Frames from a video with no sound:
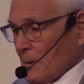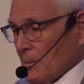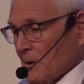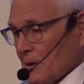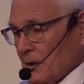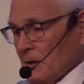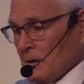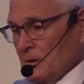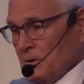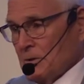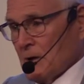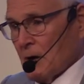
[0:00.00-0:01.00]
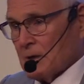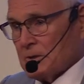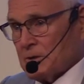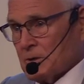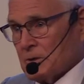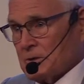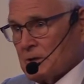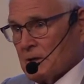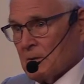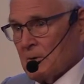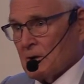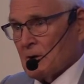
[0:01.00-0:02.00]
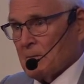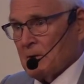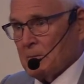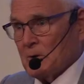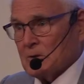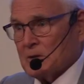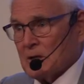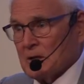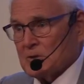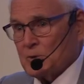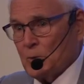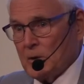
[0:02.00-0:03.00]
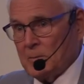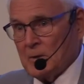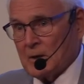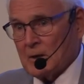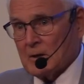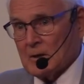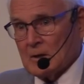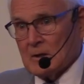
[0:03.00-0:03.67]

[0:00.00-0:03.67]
But in our church and among our members is sweeping